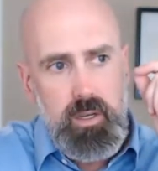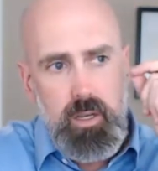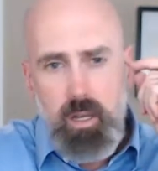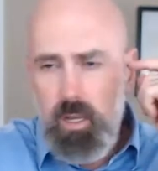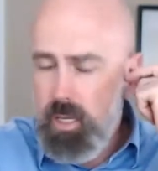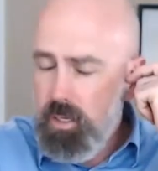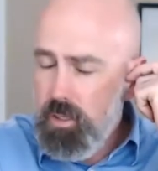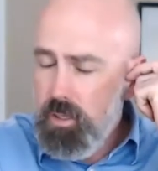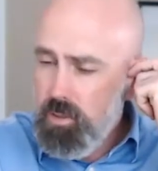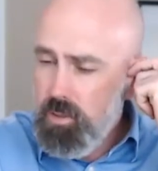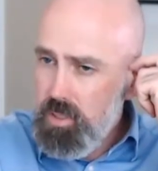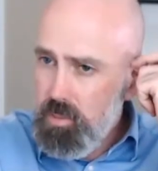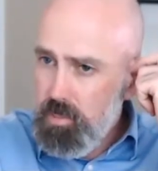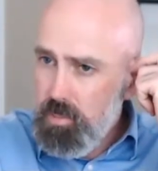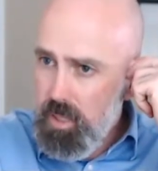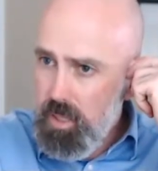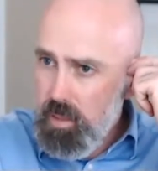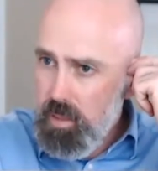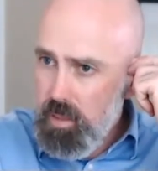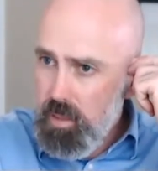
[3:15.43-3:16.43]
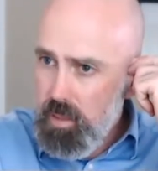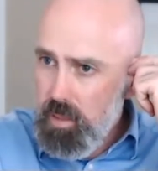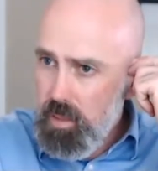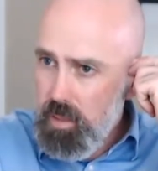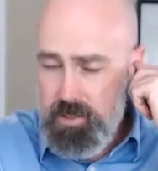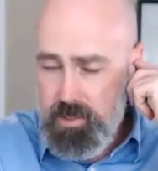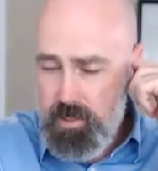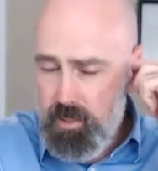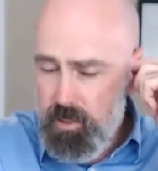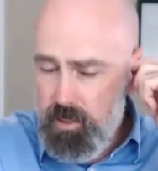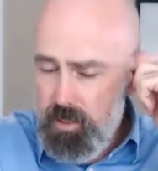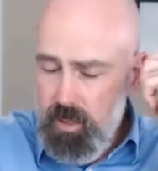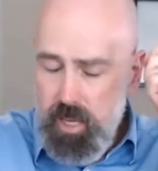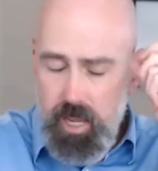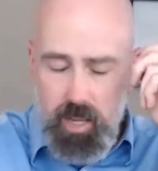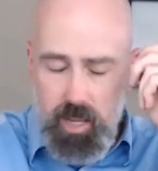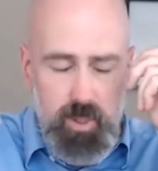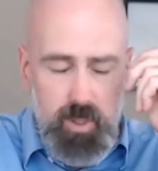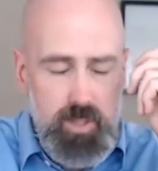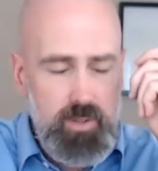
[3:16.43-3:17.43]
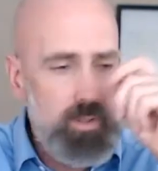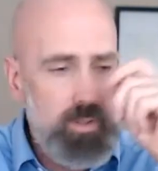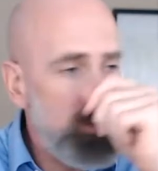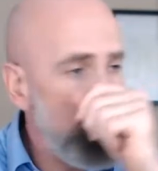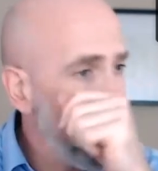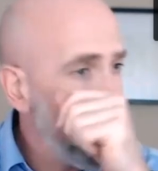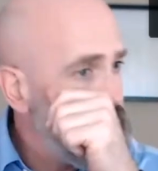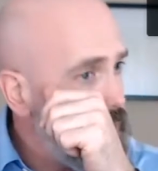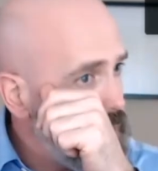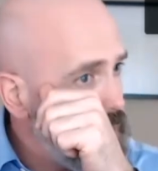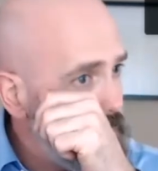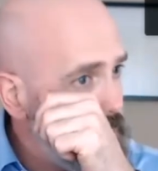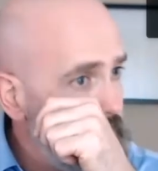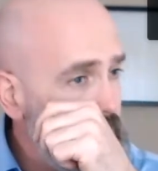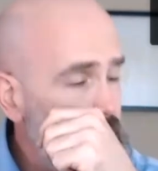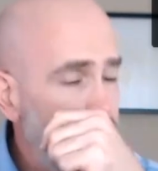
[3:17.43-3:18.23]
it used to be in the past that when students talked about